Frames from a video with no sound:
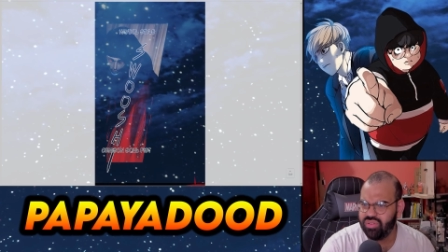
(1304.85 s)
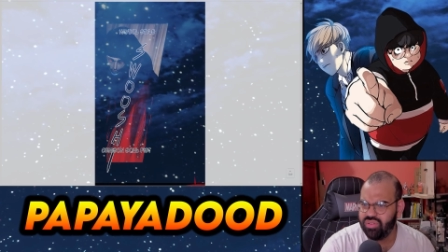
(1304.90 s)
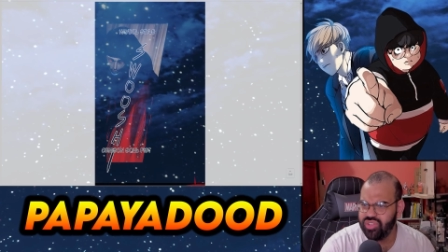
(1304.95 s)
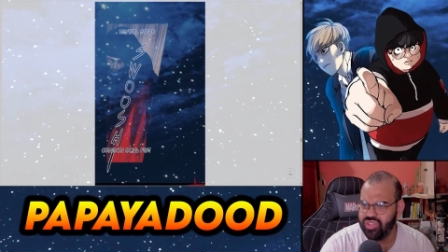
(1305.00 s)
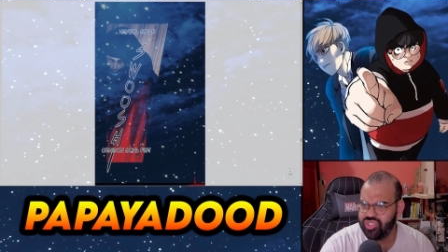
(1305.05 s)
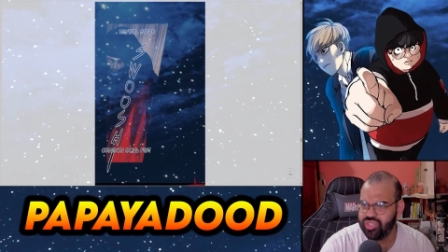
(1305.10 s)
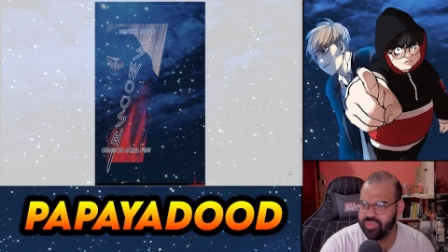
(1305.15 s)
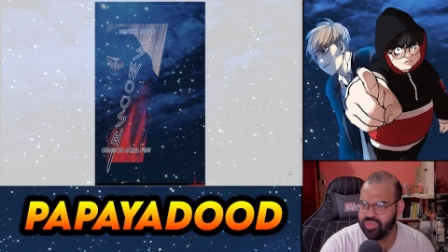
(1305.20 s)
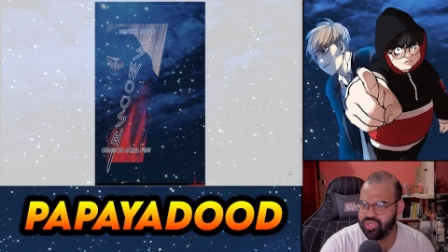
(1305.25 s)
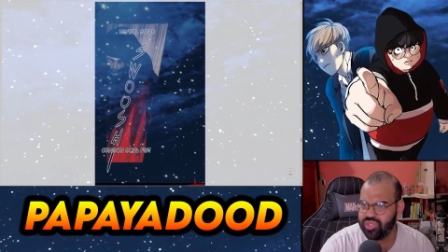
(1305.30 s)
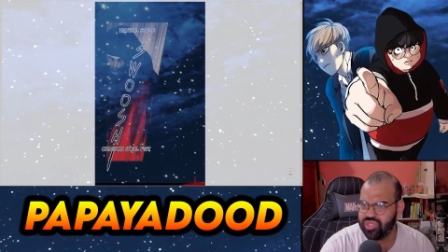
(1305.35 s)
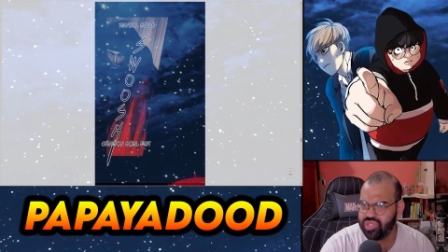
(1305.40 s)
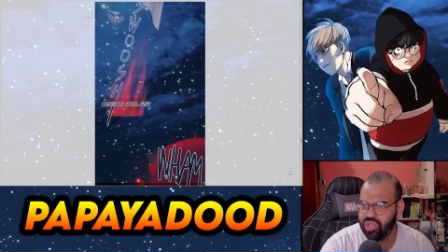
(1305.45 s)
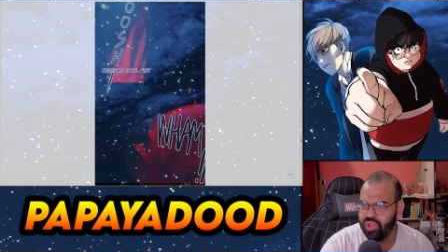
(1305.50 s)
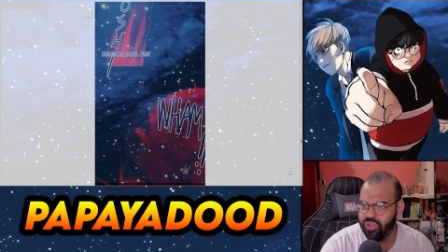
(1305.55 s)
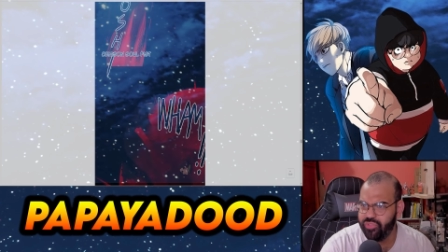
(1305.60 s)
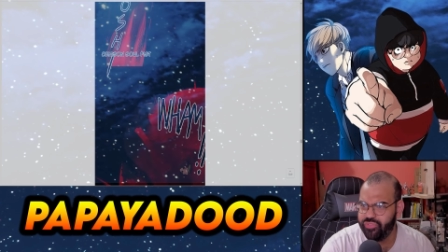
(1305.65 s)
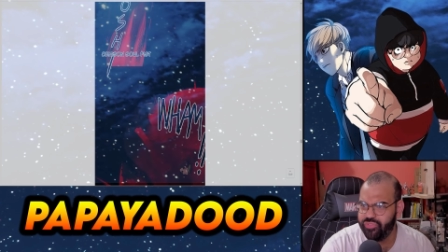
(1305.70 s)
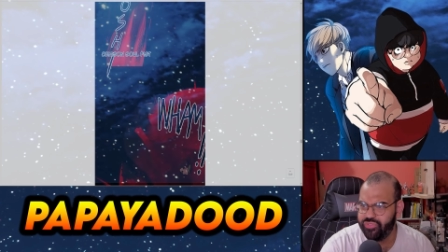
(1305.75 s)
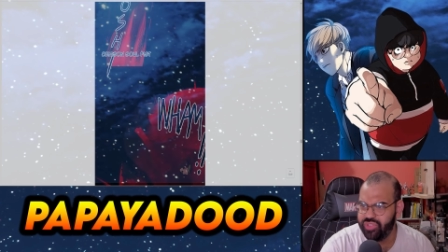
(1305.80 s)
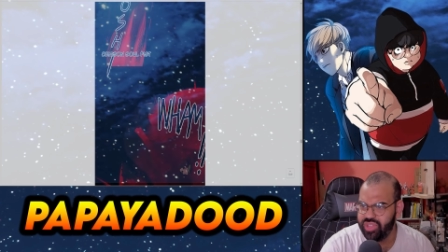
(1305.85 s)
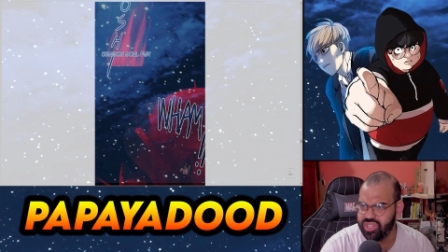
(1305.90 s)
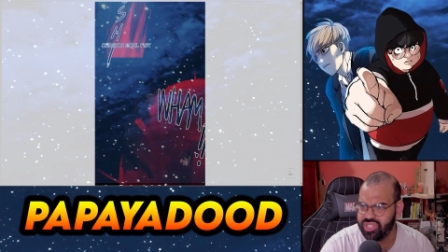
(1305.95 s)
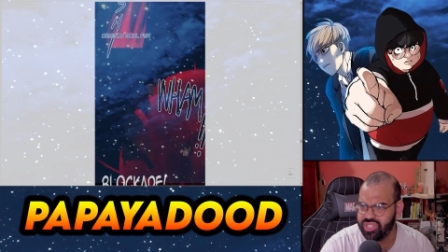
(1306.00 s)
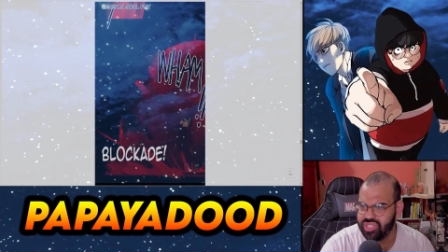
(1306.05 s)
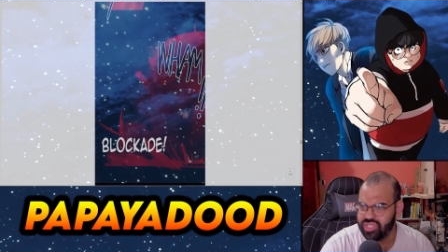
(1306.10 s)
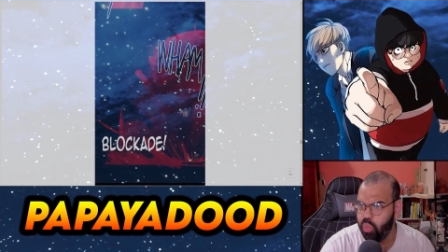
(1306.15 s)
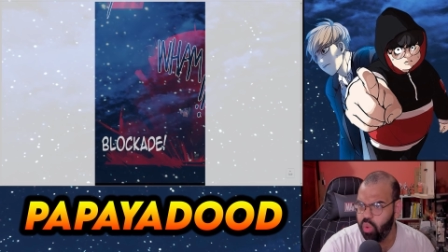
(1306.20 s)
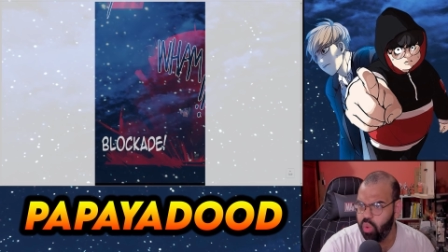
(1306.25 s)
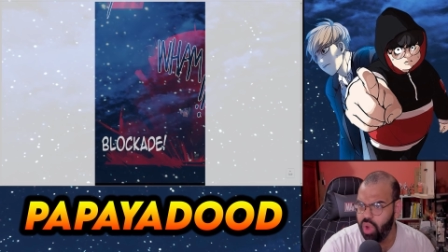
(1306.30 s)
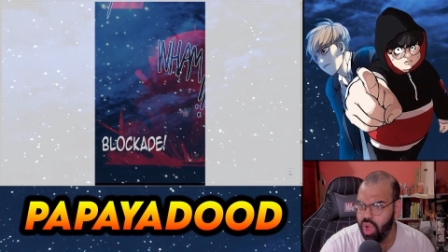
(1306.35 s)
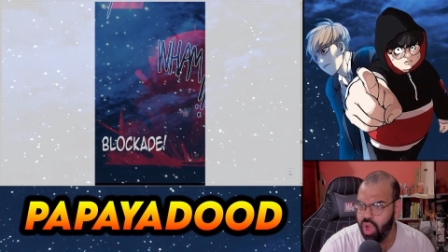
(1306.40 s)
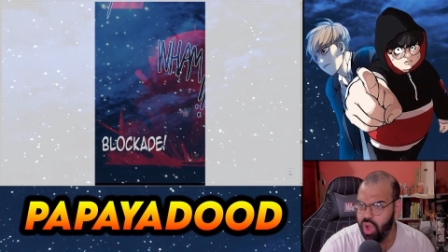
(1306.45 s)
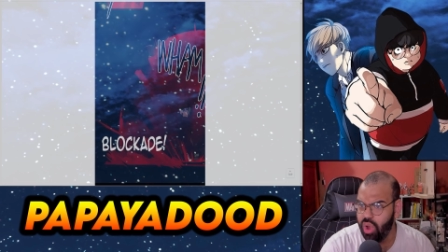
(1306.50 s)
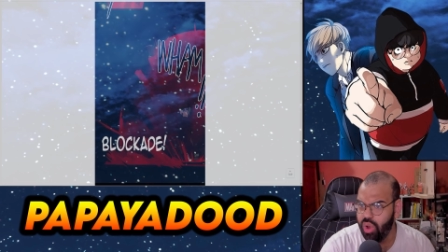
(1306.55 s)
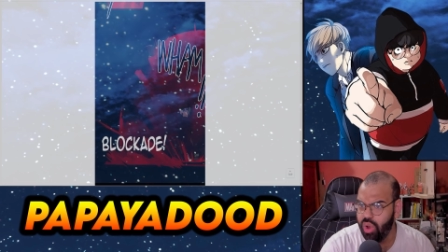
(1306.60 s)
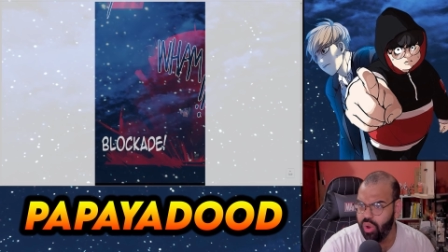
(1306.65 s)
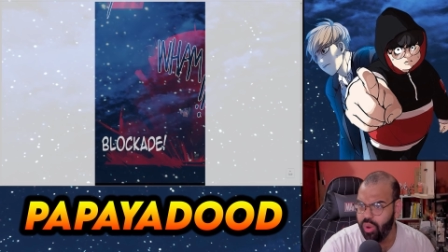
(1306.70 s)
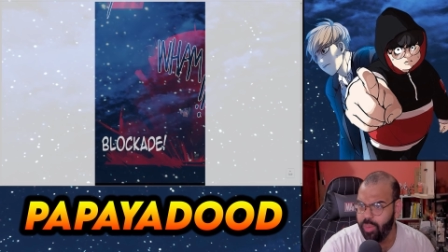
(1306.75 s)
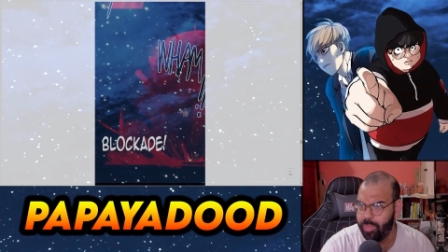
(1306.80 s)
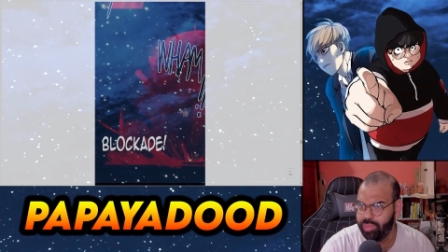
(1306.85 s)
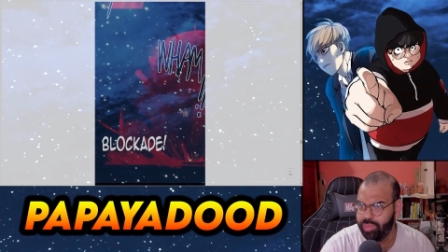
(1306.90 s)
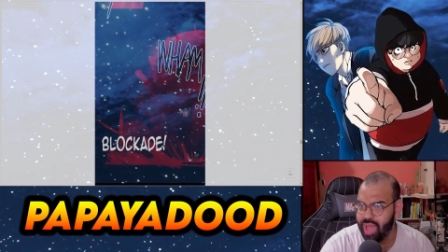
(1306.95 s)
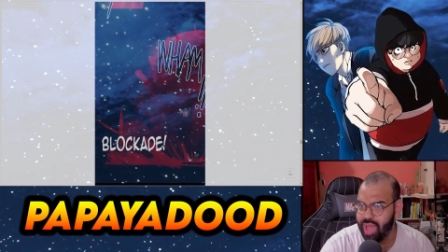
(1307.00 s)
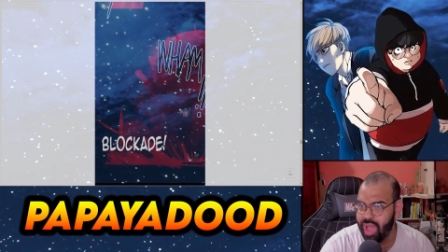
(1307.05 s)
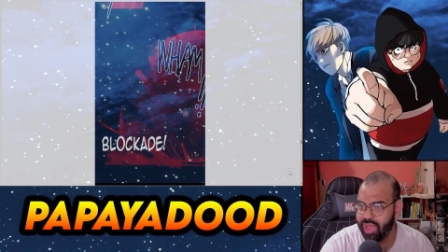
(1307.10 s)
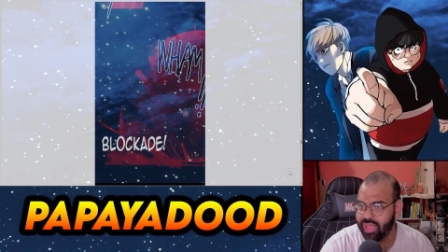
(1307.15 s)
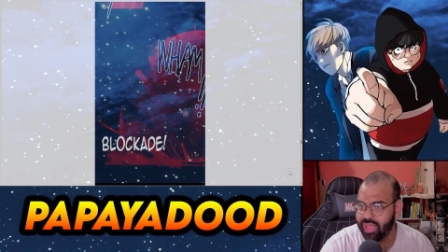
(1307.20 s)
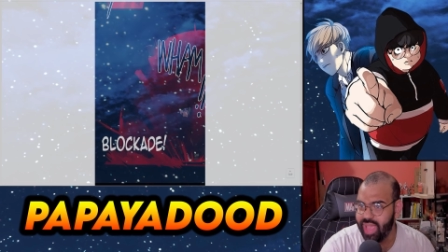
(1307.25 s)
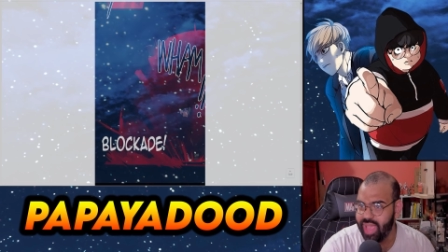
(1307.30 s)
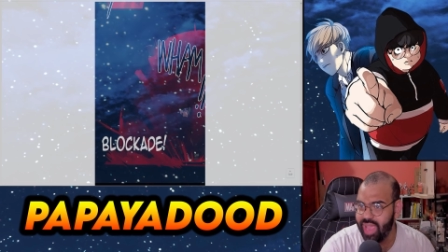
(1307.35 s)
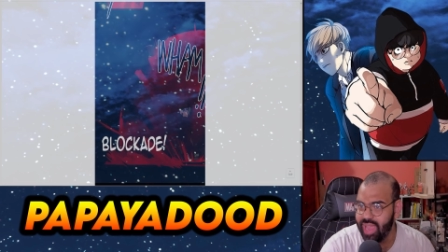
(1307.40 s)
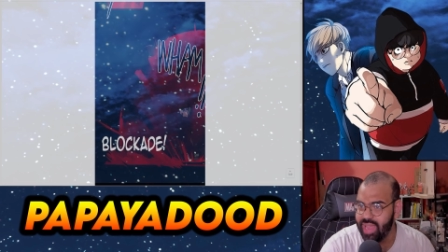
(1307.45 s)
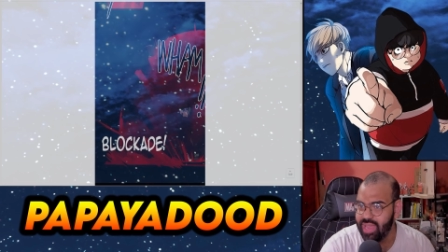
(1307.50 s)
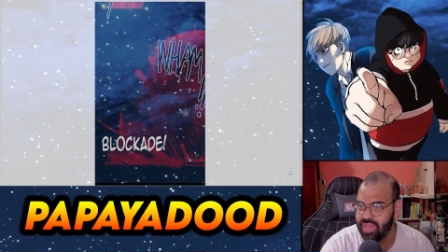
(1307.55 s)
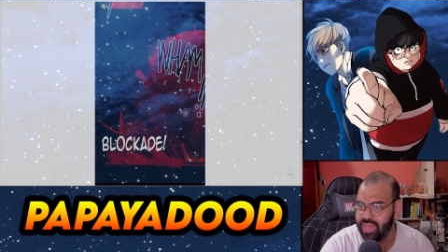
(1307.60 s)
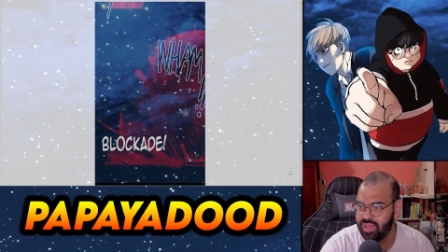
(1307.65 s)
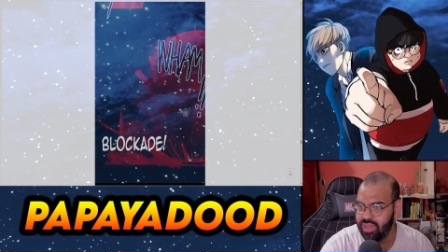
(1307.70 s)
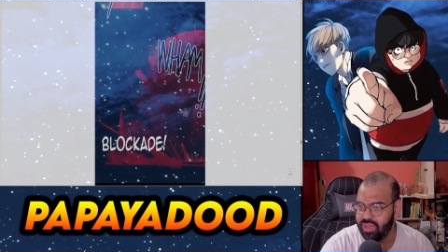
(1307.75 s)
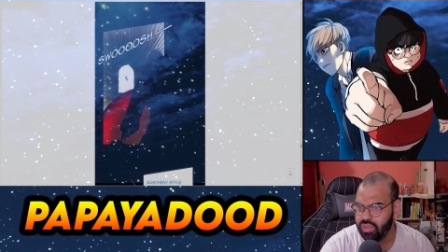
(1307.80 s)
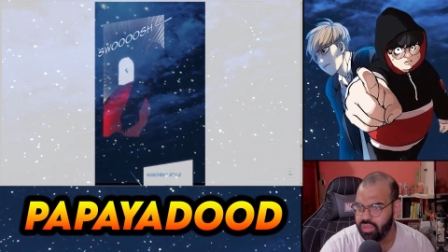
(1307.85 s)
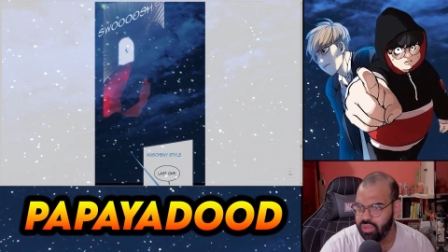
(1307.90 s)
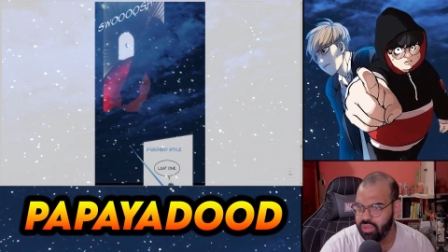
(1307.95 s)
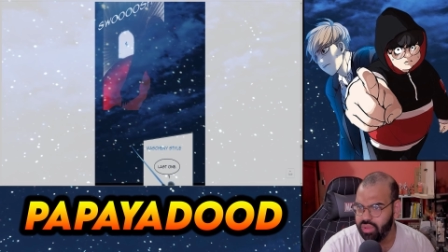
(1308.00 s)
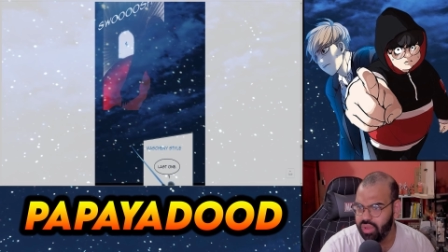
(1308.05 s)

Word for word: Crimson Soul Fist. Whoa, blockade.